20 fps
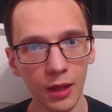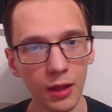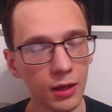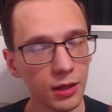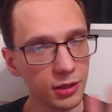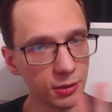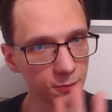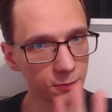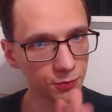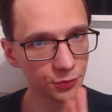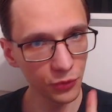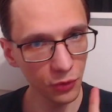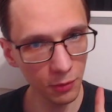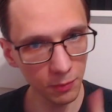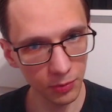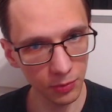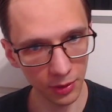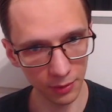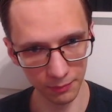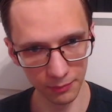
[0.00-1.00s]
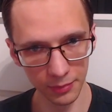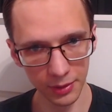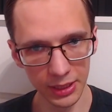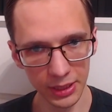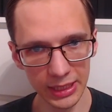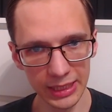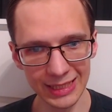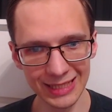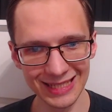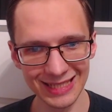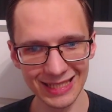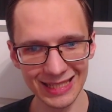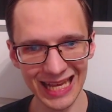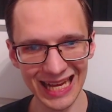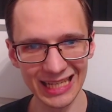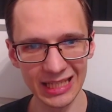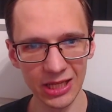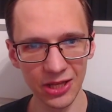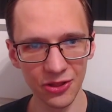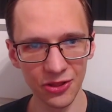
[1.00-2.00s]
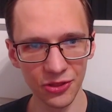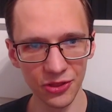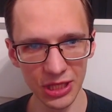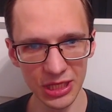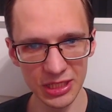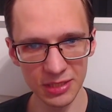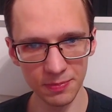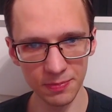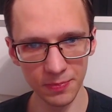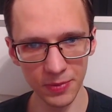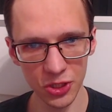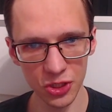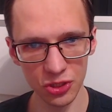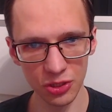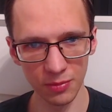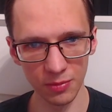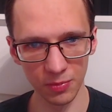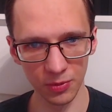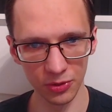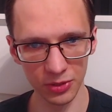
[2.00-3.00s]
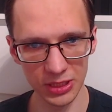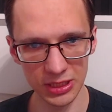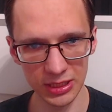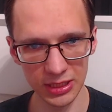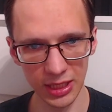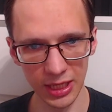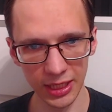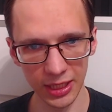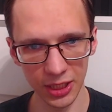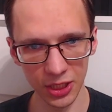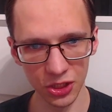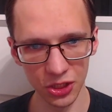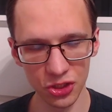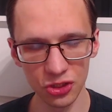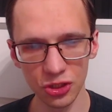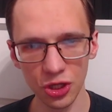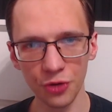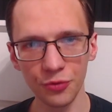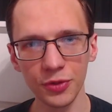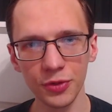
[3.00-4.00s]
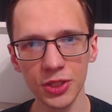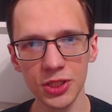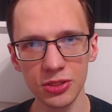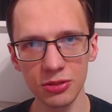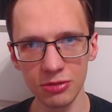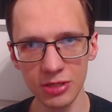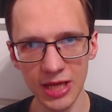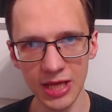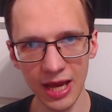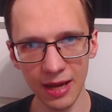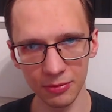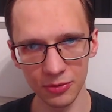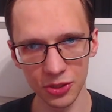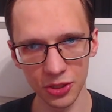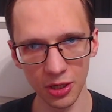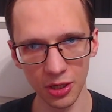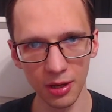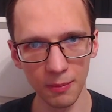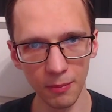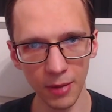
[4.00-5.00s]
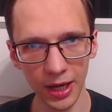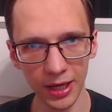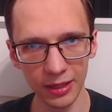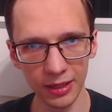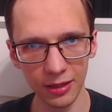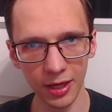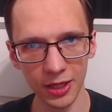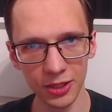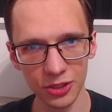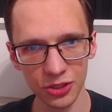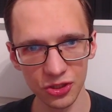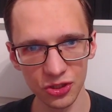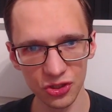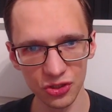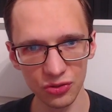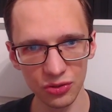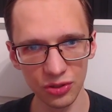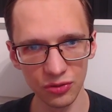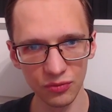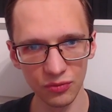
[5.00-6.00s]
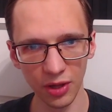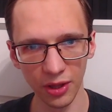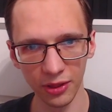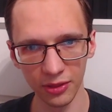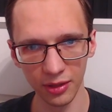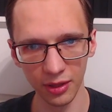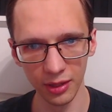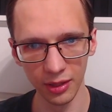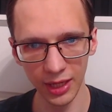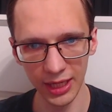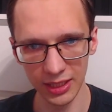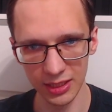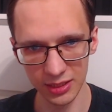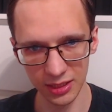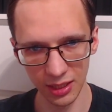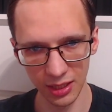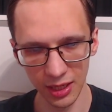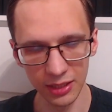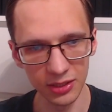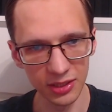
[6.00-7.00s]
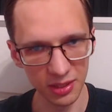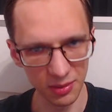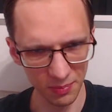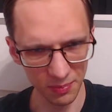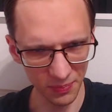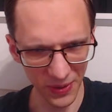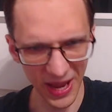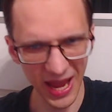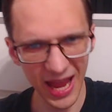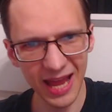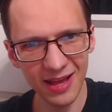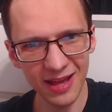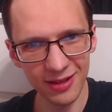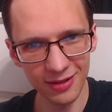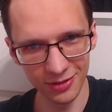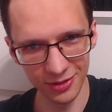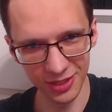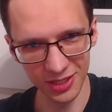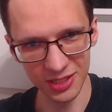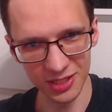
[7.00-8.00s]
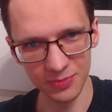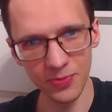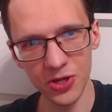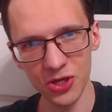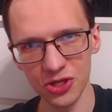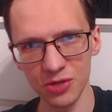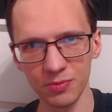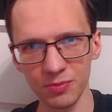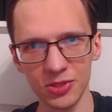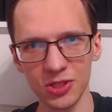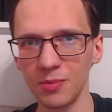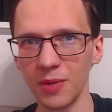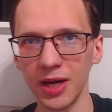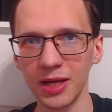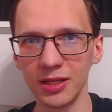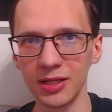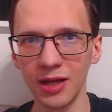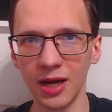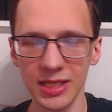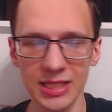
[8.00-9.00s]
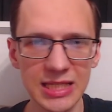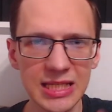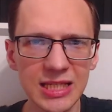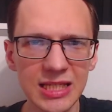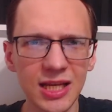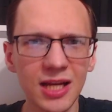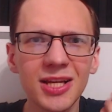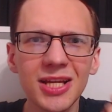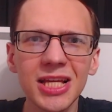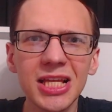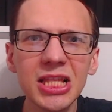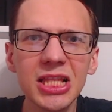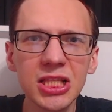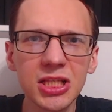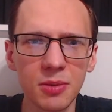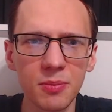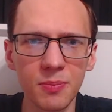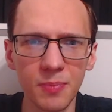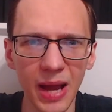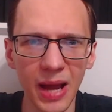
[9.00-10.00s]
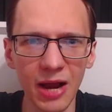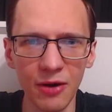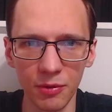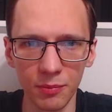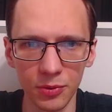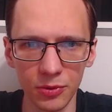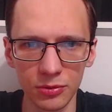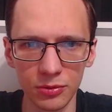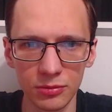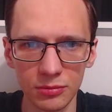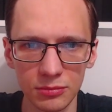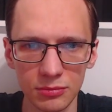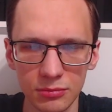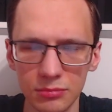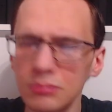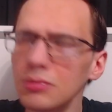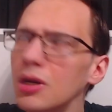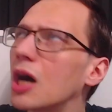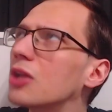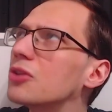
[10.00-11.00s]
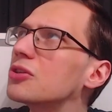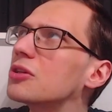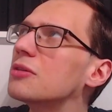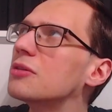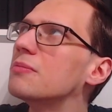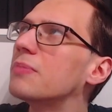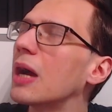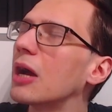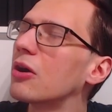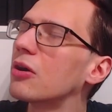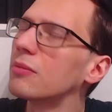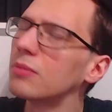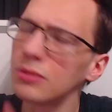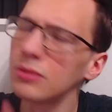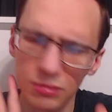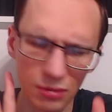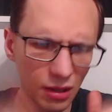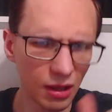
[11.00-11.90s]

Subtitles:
The problem is that this bishop looks like it's going to capture my knight sooner rather than later. And compare this bishop to my knights. These are incomparable. Uncomparable?